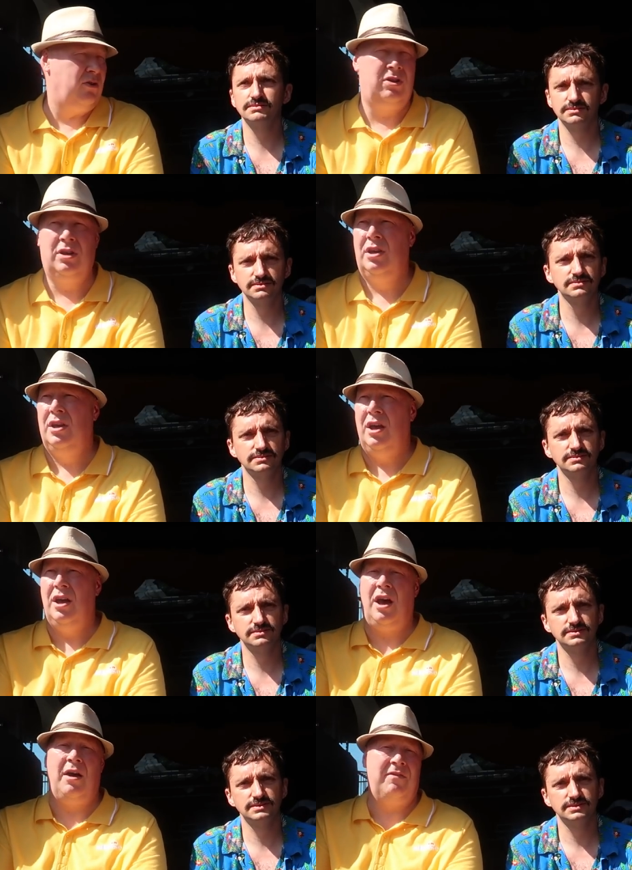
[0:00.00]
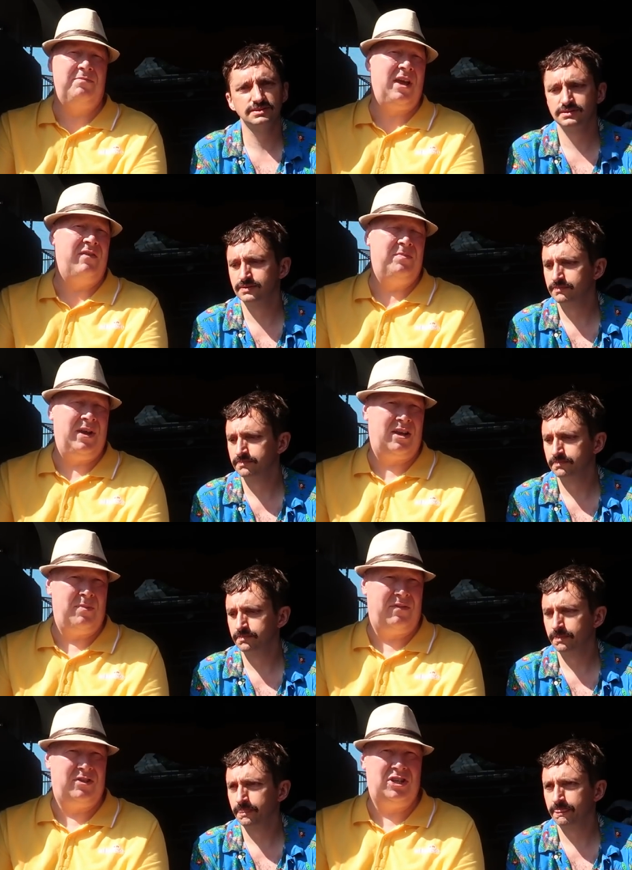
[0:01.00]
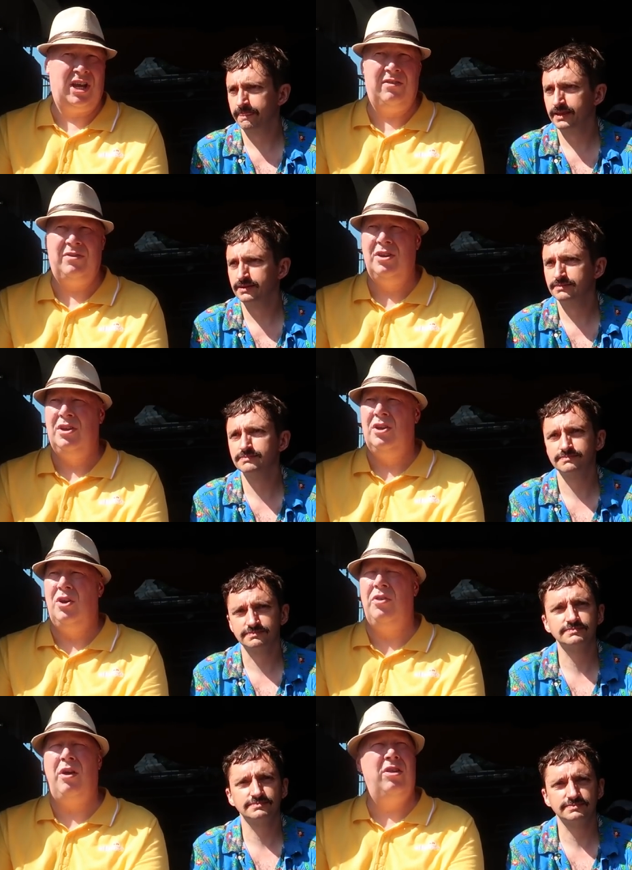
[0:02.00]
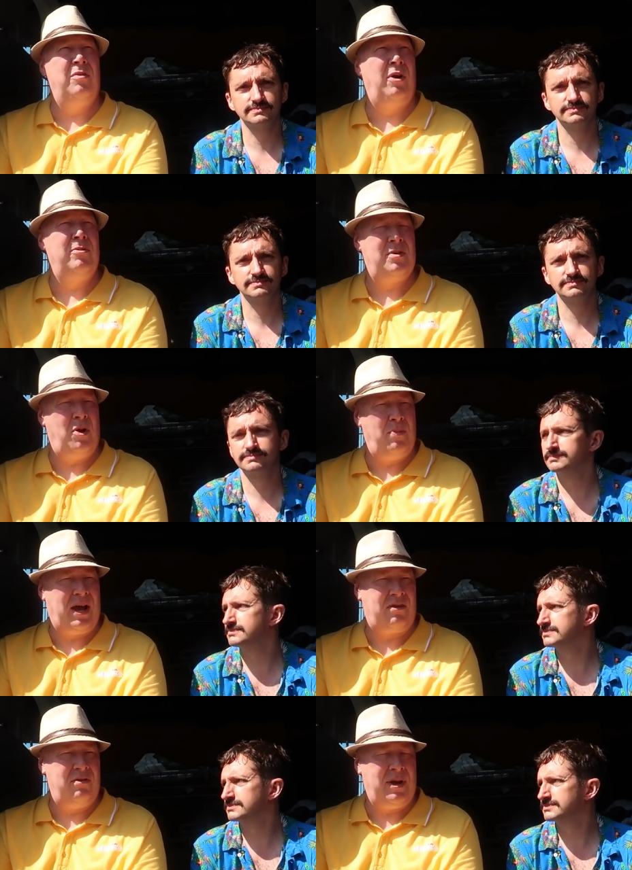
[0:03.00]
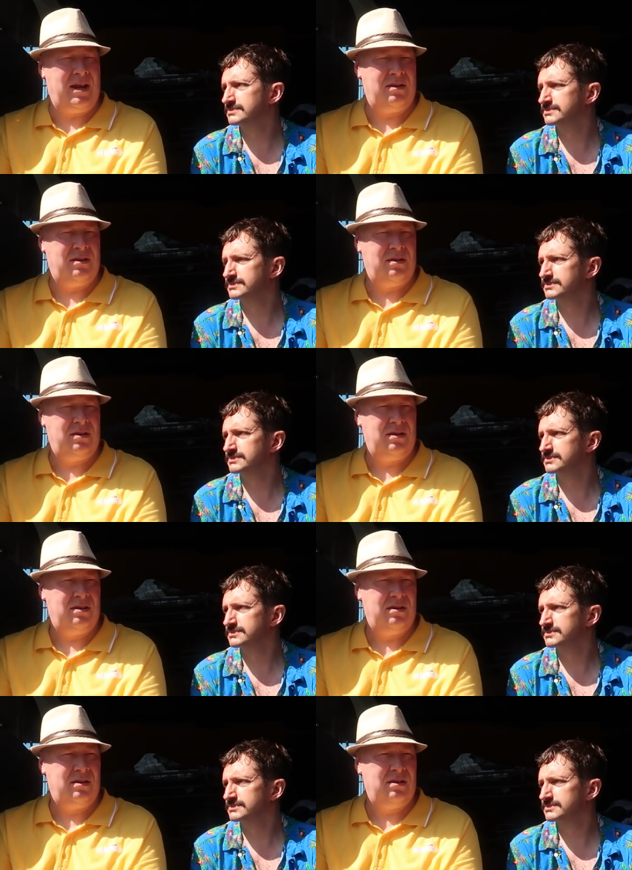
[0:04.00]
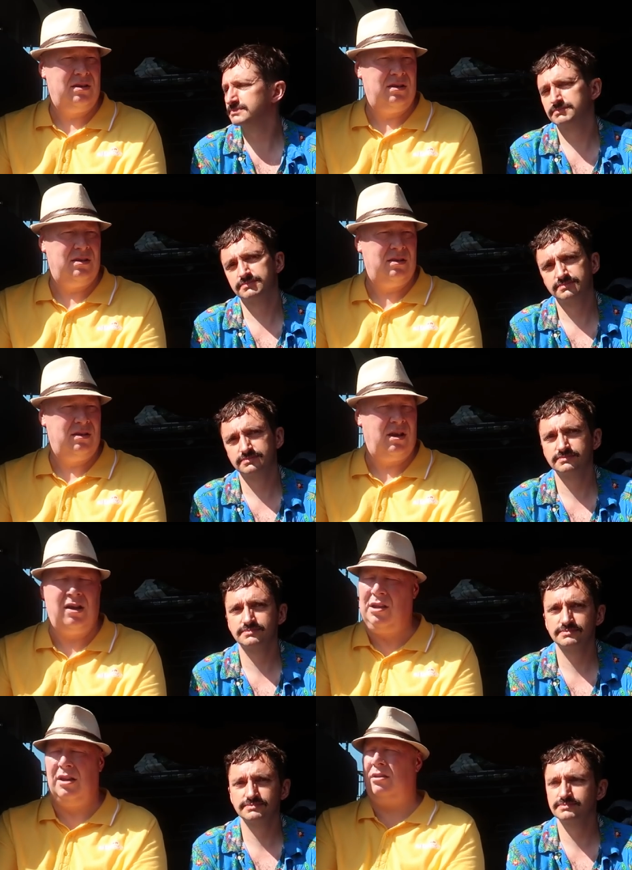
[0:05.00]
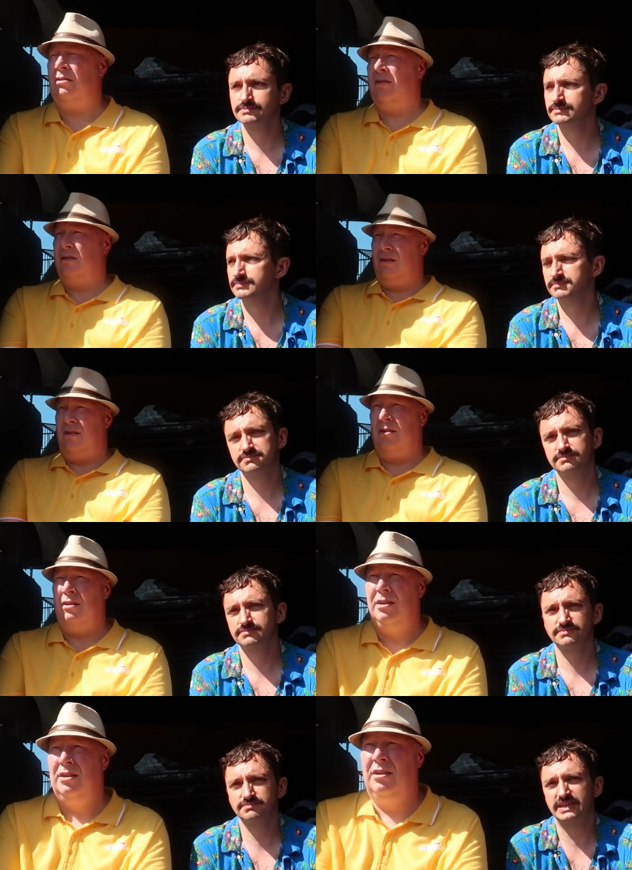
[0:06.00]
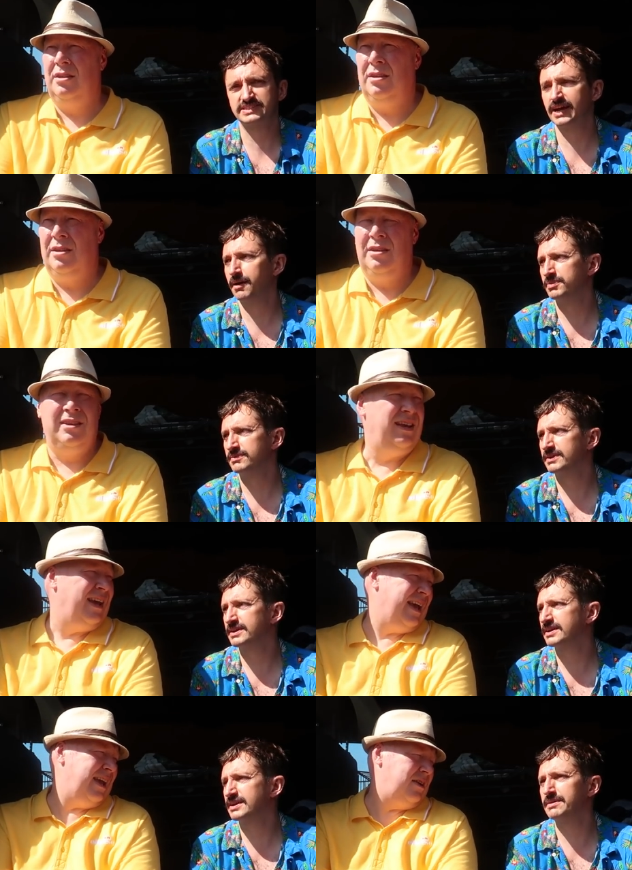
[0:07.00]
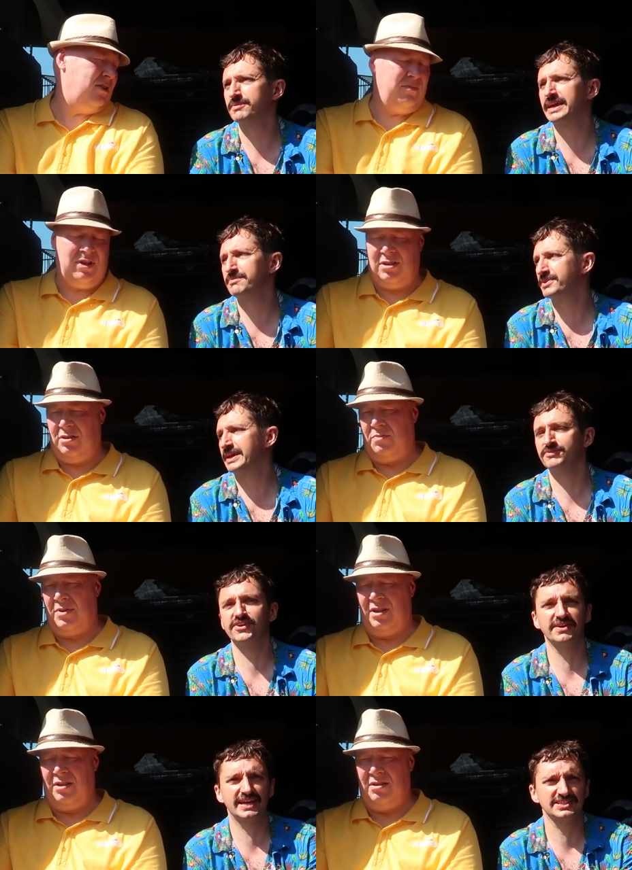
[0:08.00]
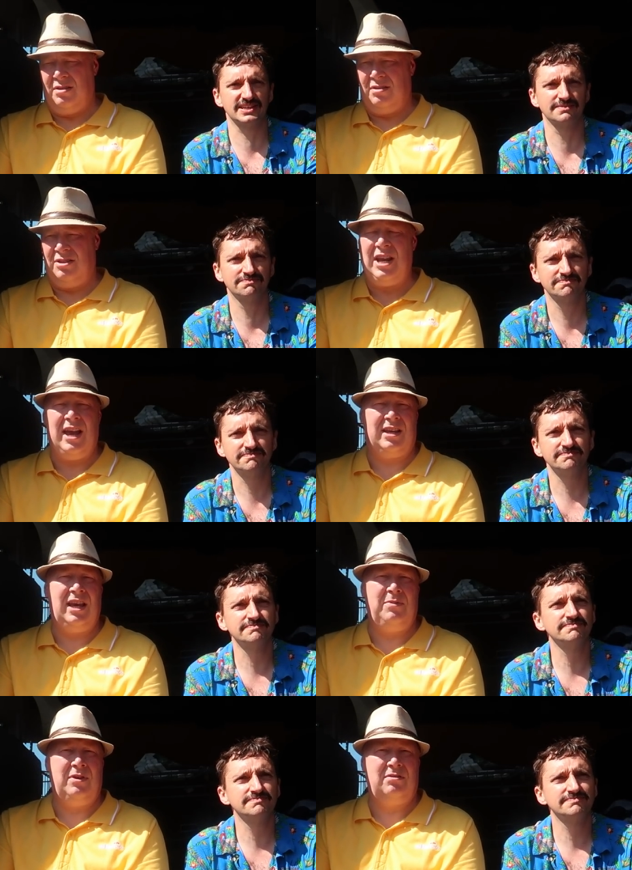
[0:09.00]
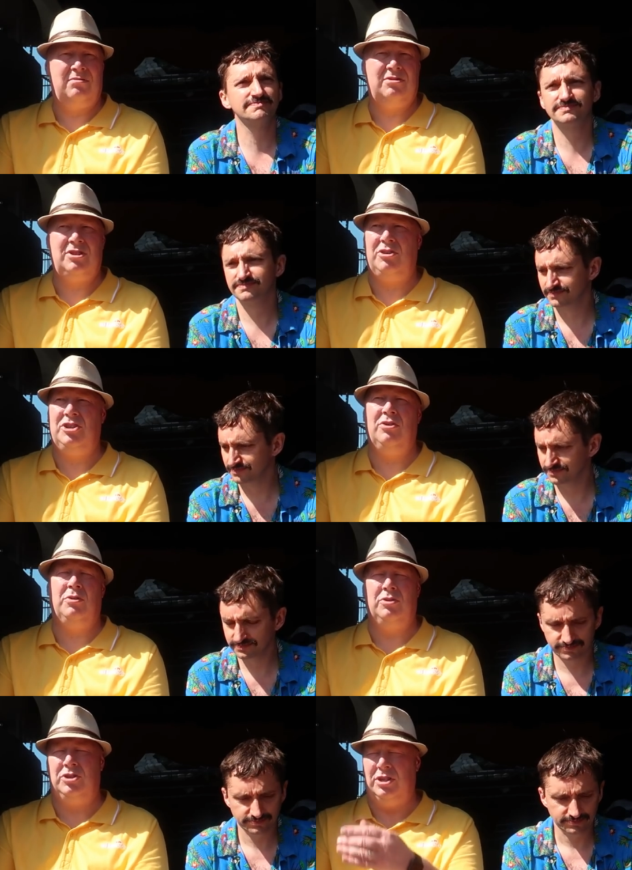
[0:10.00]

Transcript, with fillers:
Speaker 1: good. I have David Beckham aftershave. Although at the moment I'm on Paco Rabanne.
Speaker 2: I don't know. Mix it up.
Speaker 1: Yeah. Keep Jane guessing. Yeah, keep it. So she don't know who